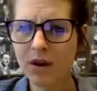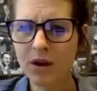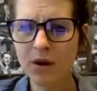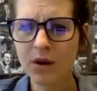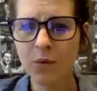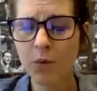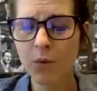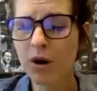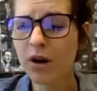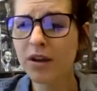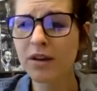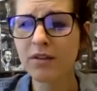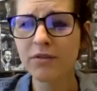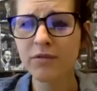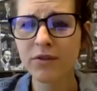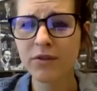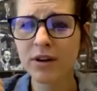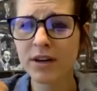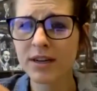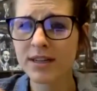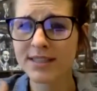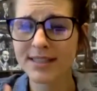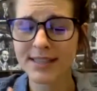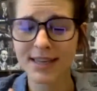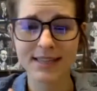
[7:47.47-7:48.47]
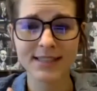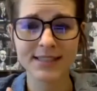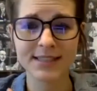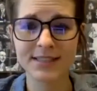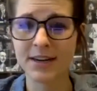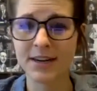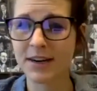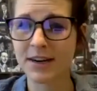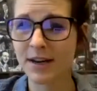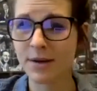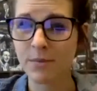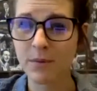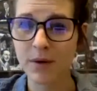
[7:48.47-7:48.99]
working for a tech
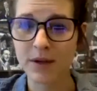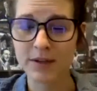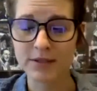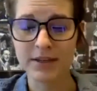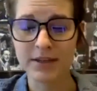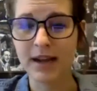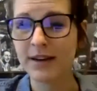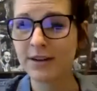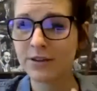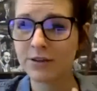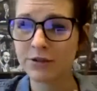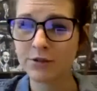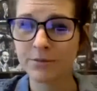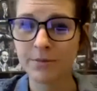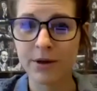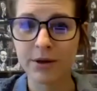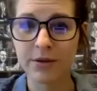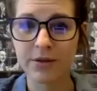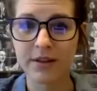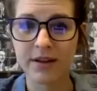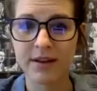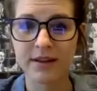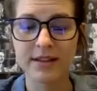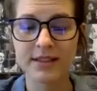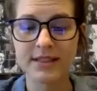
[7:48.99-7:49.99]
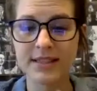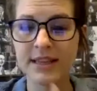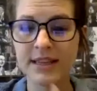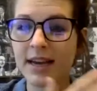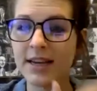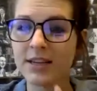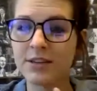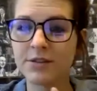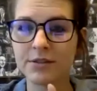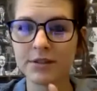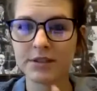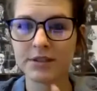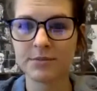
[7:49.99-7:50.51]
startup while kind of doing my own thing on the
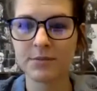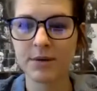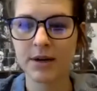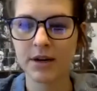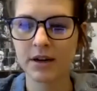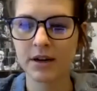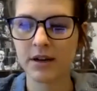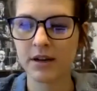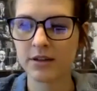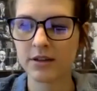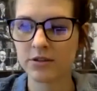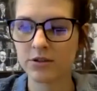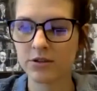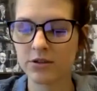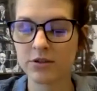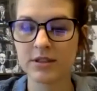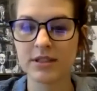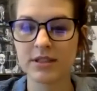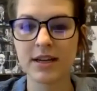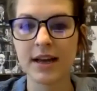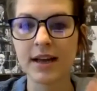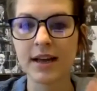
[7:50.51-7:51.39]
side, doing some marketing consulting.